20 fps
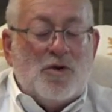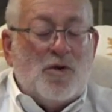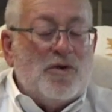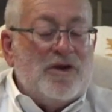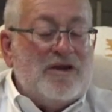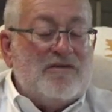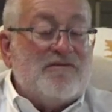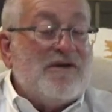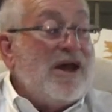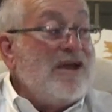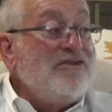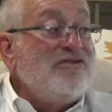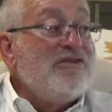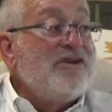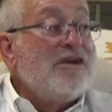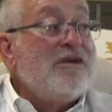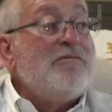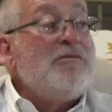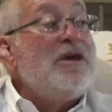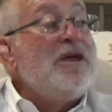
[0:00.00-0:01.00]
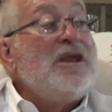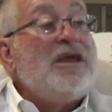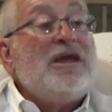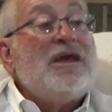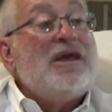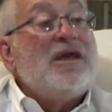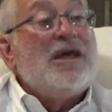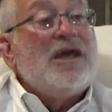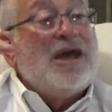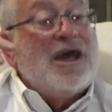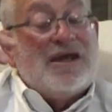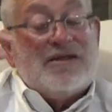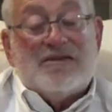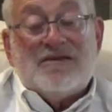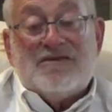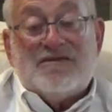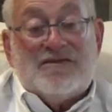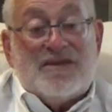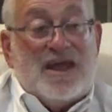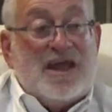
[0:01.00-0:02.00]
Port Advisory Committee
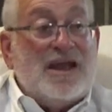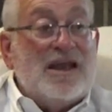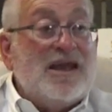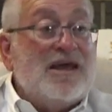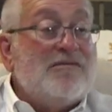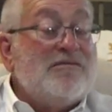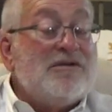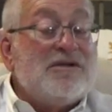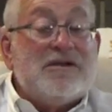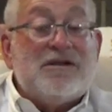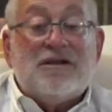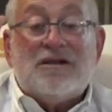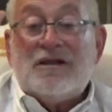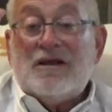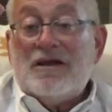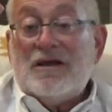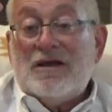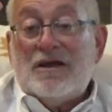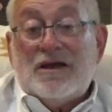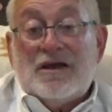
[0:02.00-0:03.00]
at the state level.